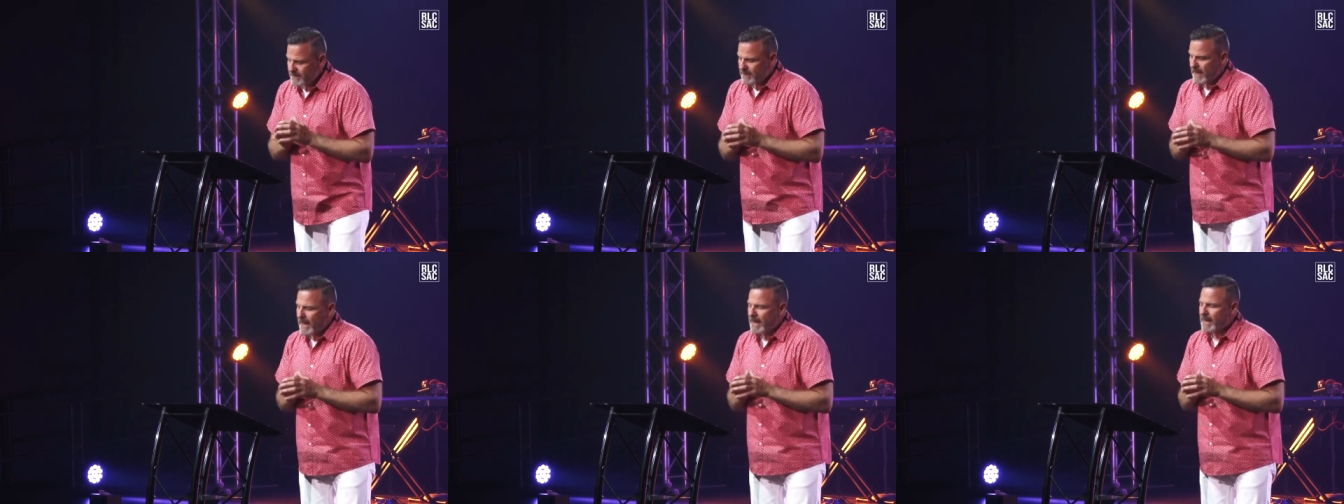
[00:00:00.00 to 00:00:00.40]

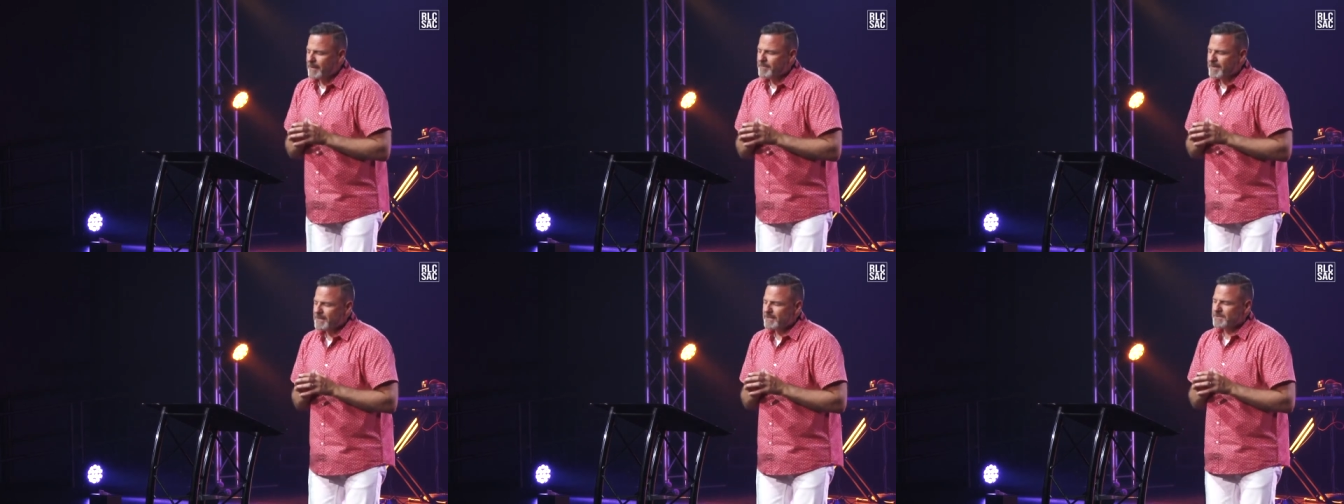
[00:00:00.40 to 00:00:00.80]
the
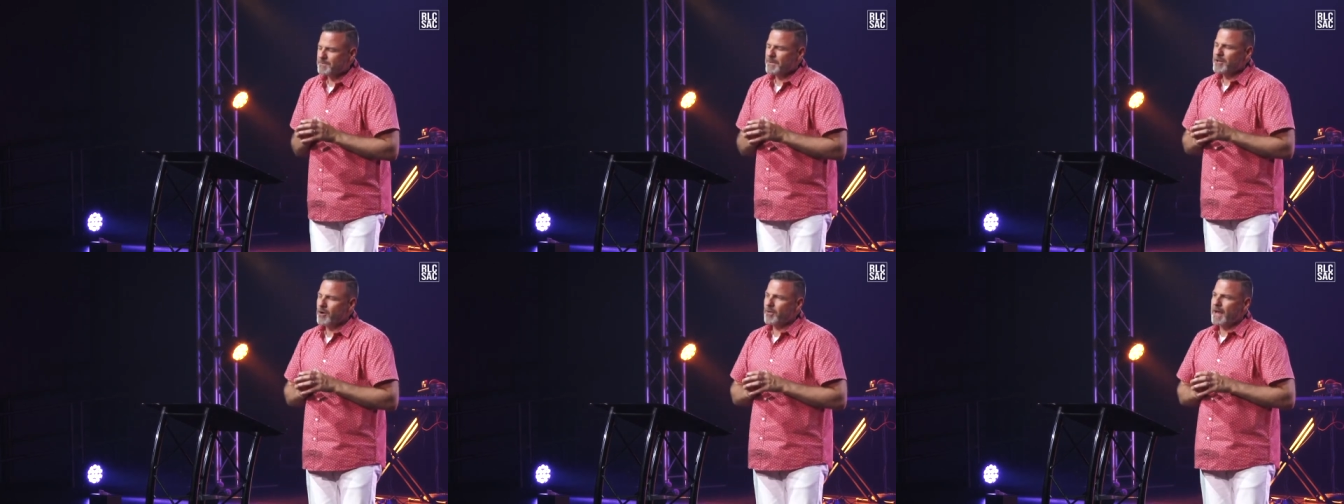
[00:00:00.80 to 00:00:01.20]
lie
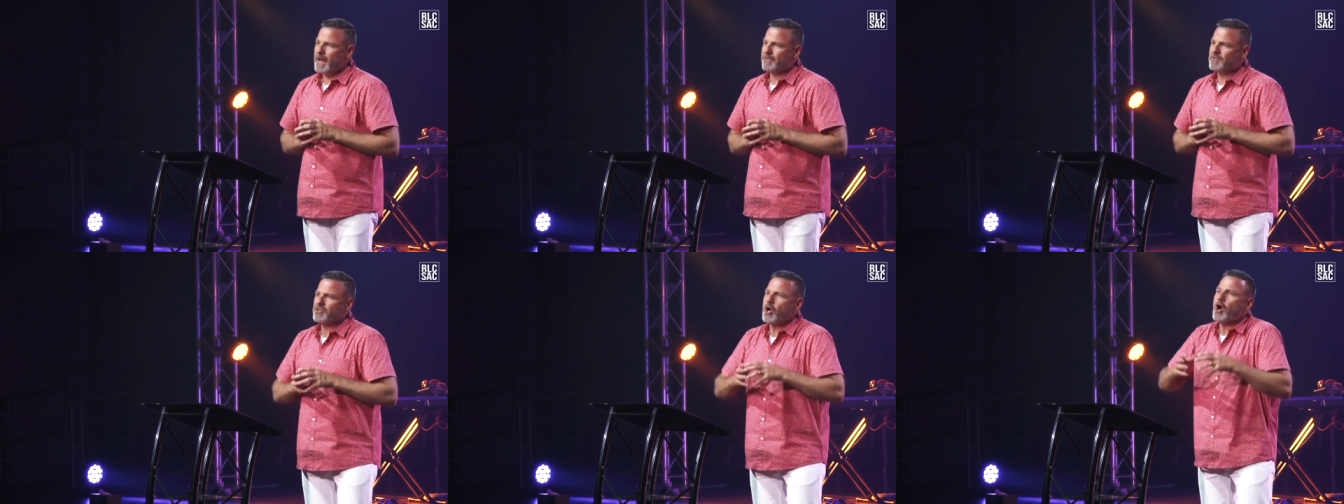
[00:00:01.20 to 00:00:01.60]
because we don't
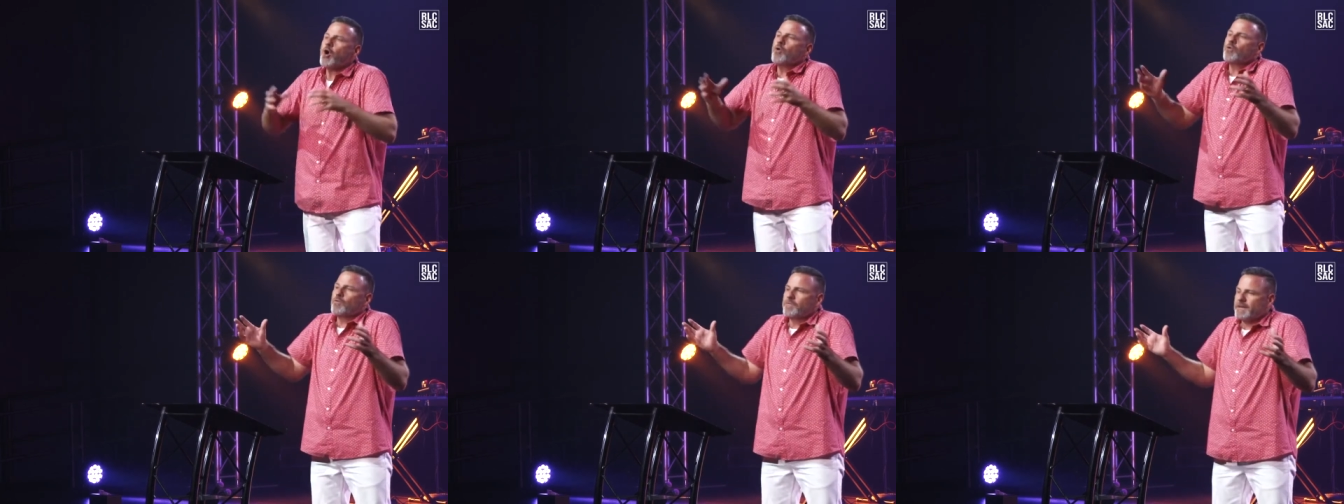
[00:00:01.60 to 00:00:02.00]
have
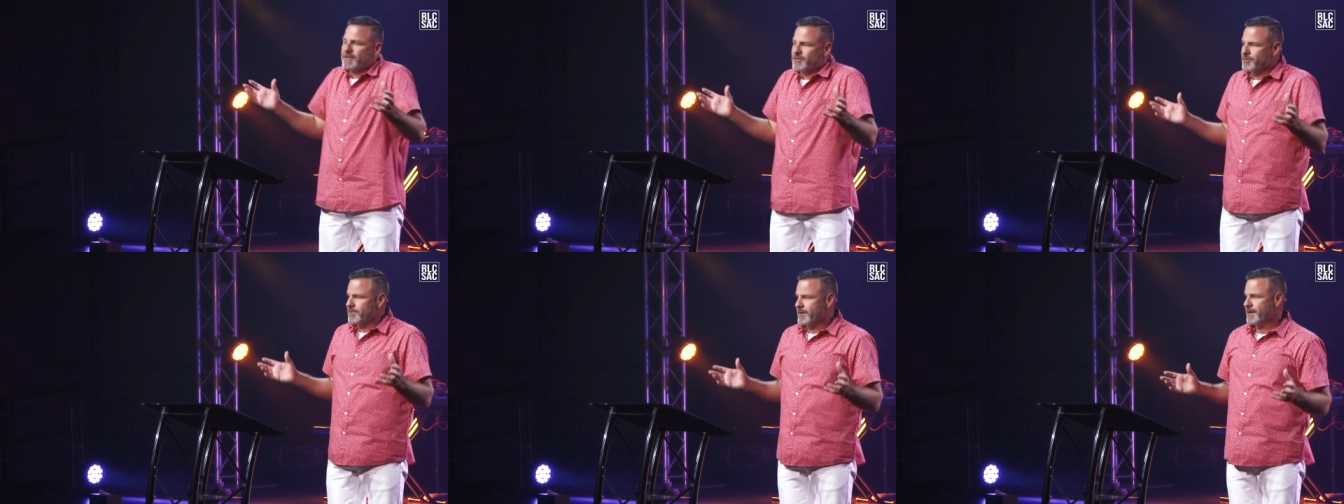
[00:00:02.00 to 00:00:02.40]
total
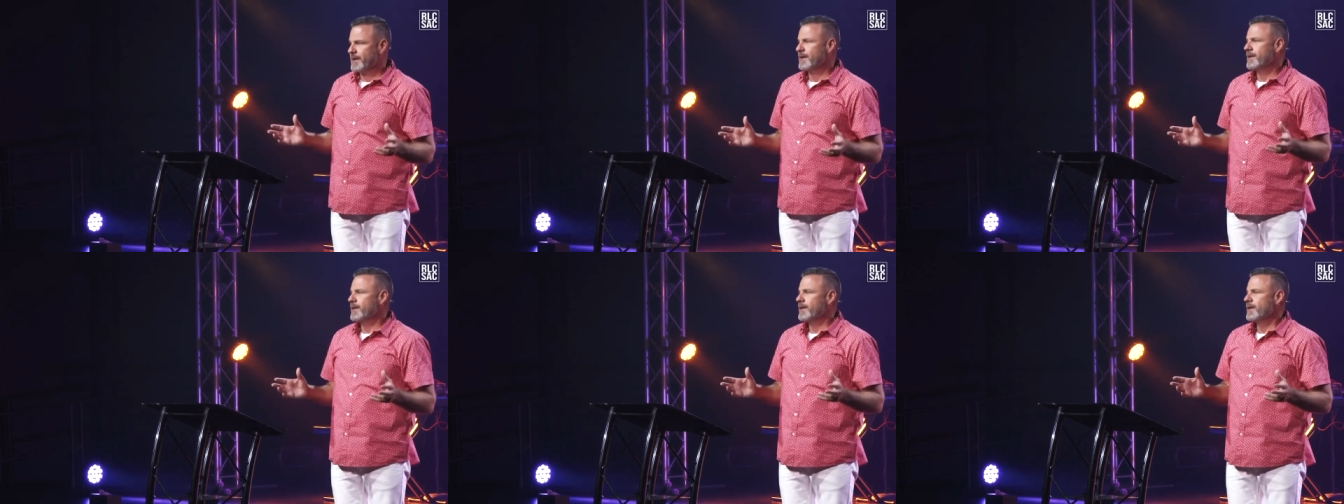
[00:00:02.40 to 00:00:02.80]

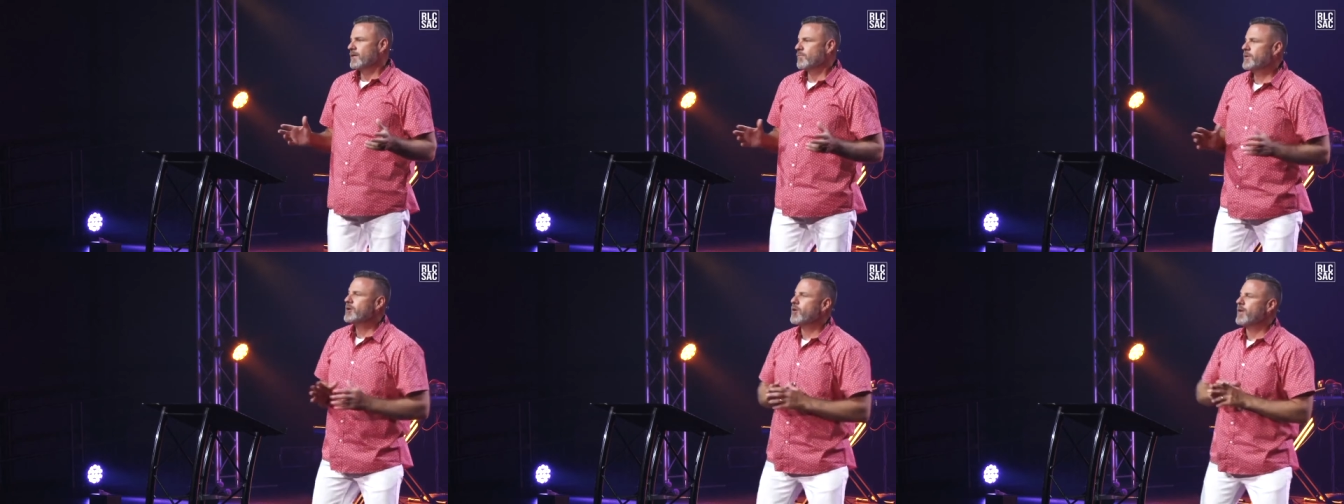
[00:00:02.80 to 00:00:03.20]
victory.
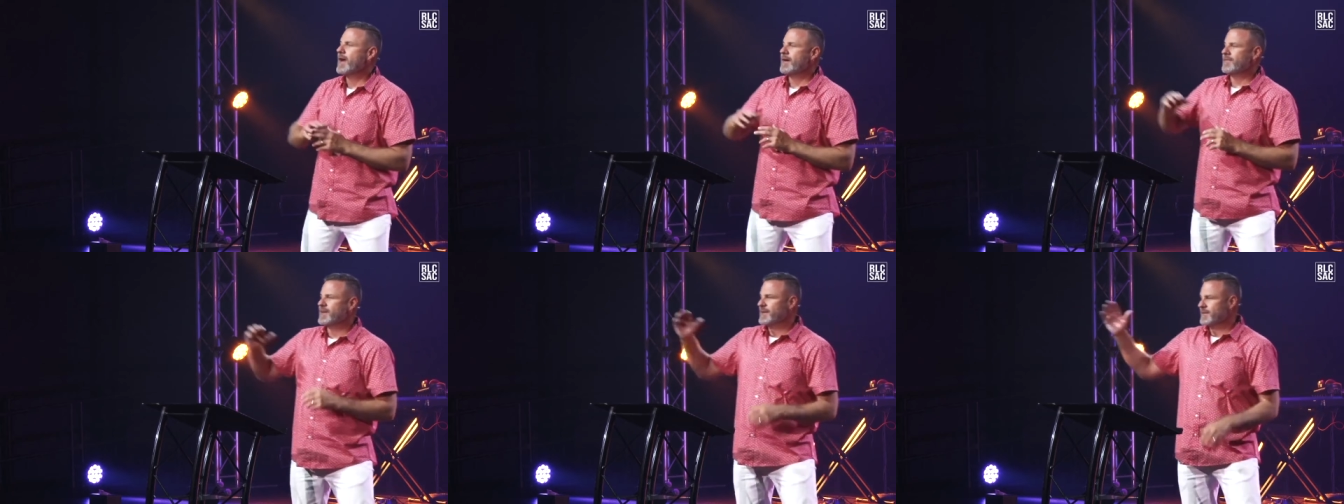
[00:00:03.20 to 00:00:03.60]
We don't
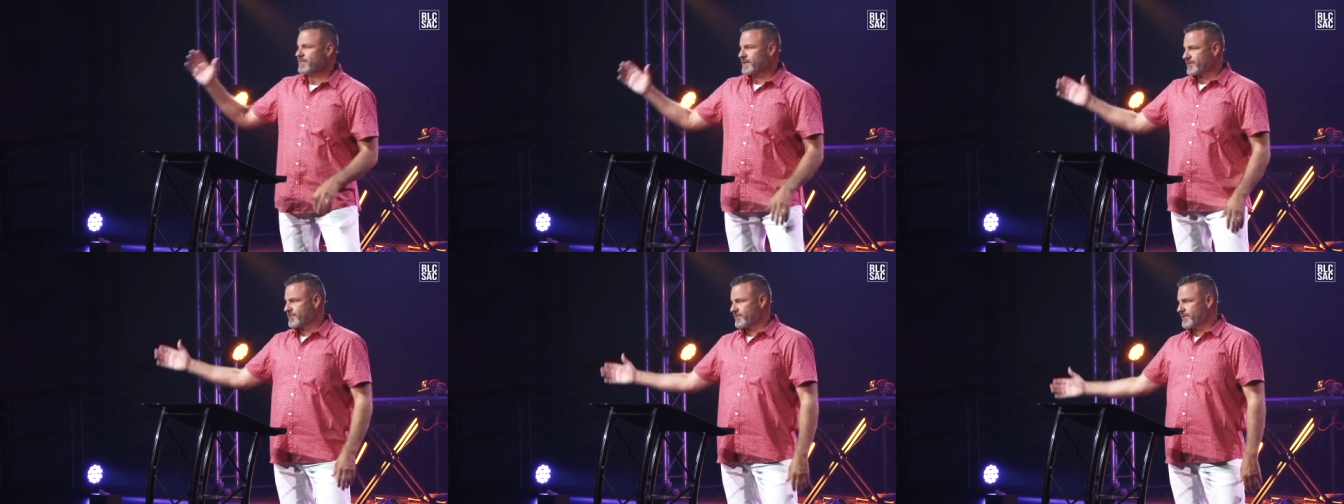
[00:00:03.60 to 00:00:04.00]
have any
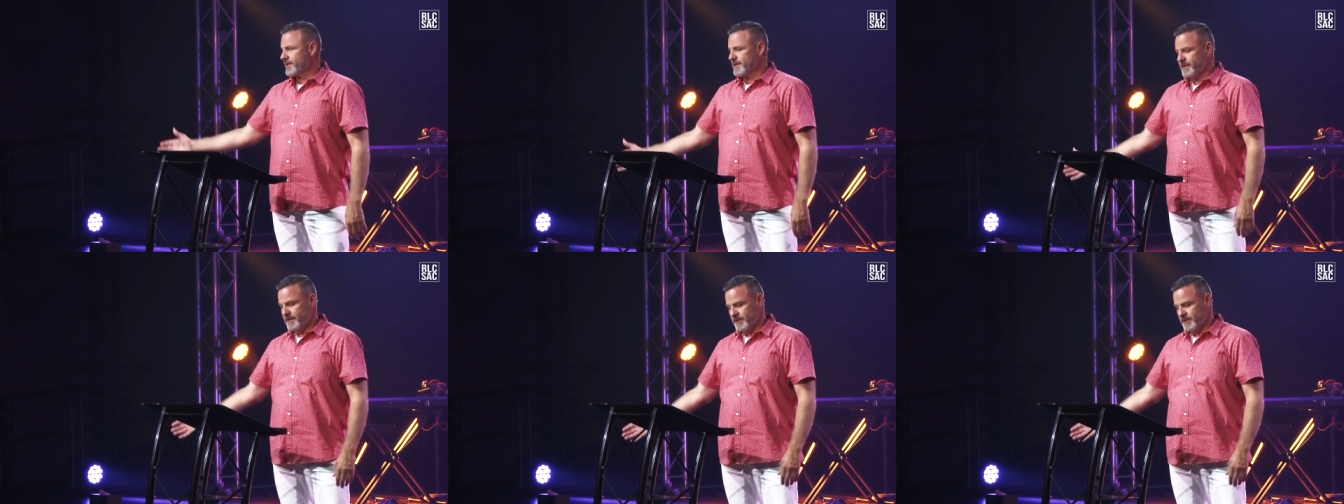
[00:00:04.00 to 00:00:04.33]
victory.